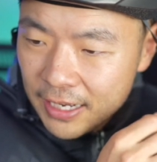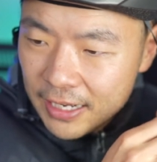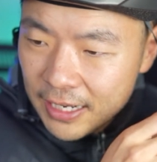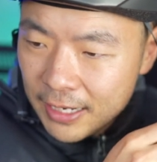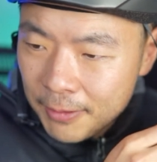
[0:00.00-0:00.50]

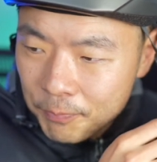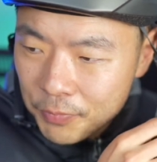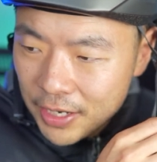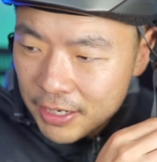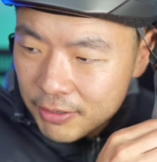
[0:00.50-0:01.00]

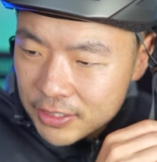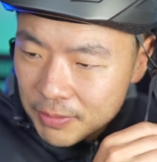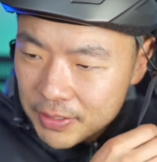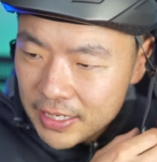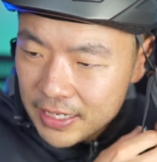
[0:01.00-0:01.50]
I hear
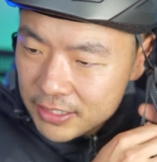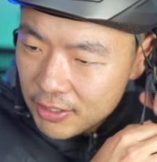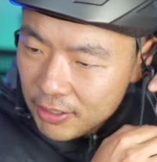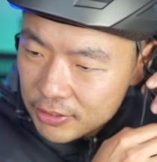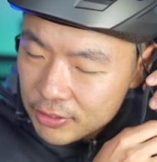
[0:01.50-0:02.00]
some kids
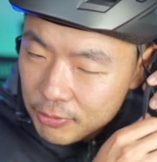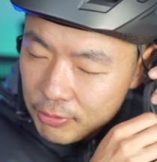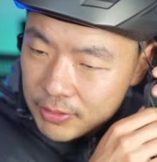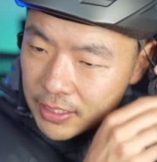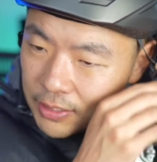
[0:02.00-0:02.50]
also
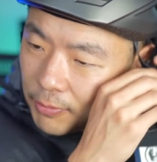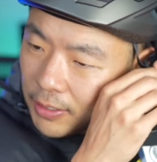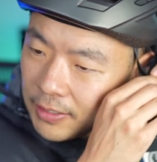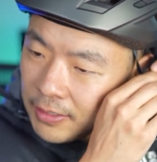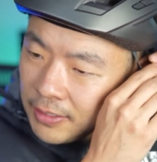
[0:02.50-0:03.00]
use this
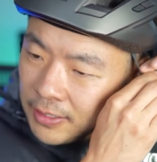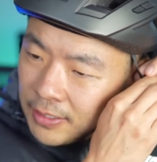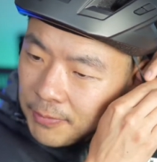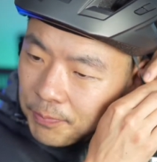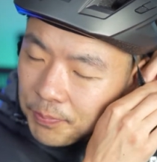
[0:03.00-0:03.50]
one,
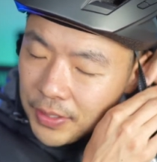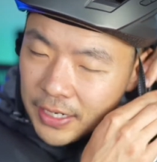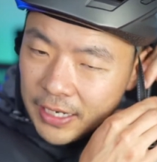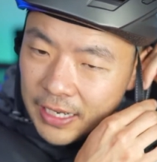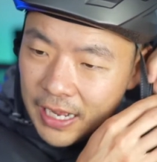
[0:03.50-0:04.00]
but
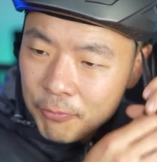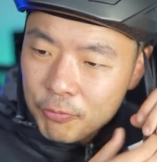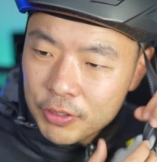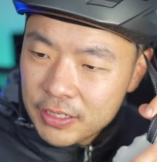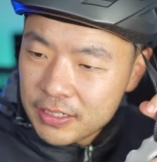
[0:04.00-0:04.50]
I
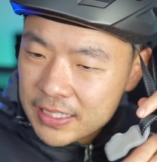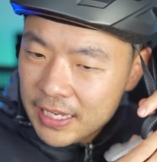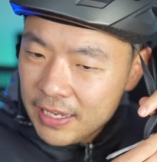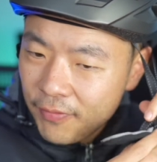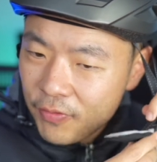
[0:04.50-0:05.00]
would
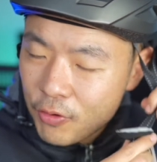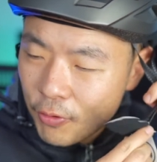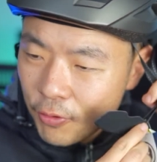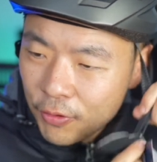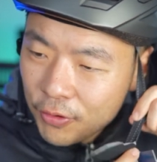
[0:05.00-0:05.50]
say if
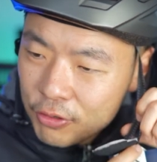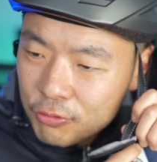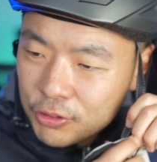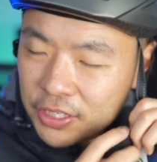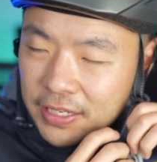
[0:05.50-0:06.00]
you're
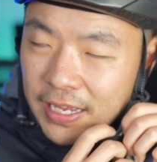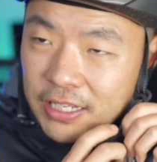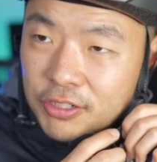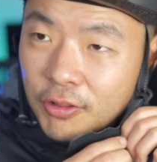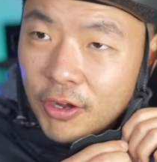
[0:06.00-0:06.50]
usually an
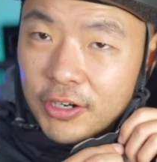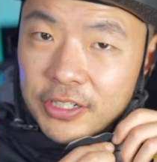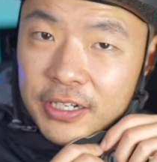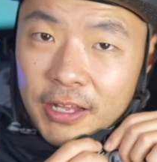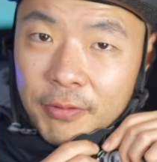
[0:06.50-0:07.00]
extra large
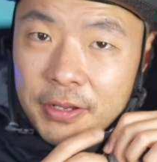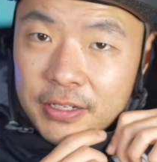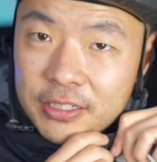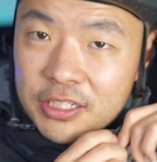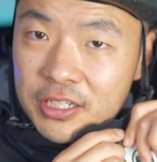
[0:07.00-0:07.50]
in a
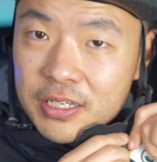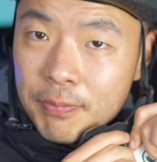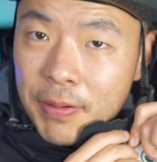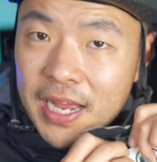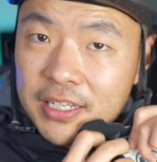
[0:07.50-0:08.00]
helmet, just to
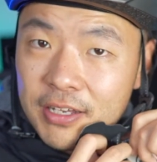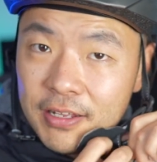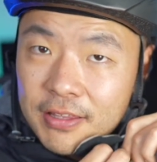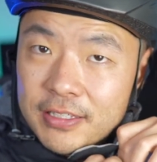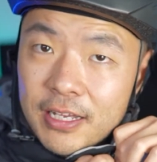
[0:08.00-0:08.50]
pass
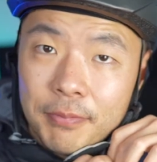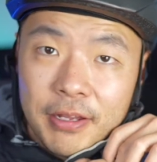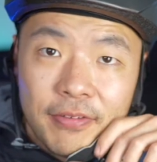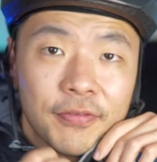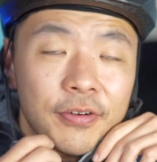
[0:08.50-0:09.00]
on this
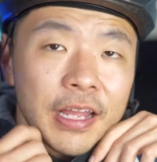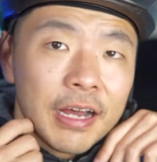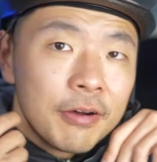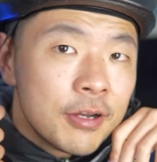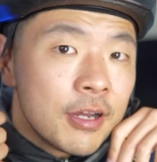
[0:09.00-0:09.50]
helmet for
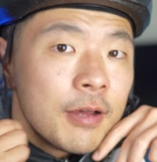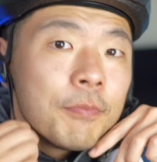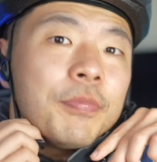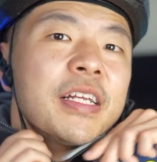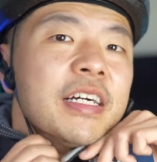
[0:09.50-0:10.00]
now,
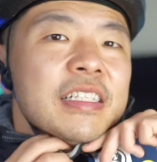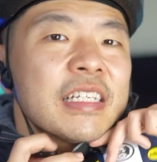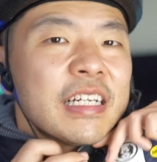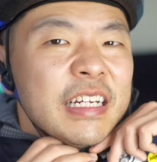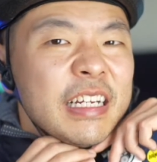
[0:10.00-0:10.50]

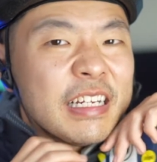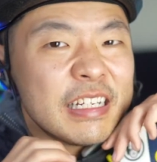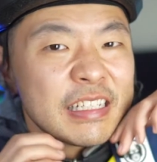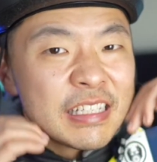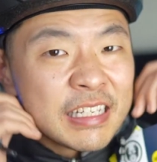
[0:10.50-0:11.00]
because it
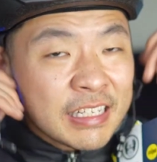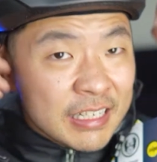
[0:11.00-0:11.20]
is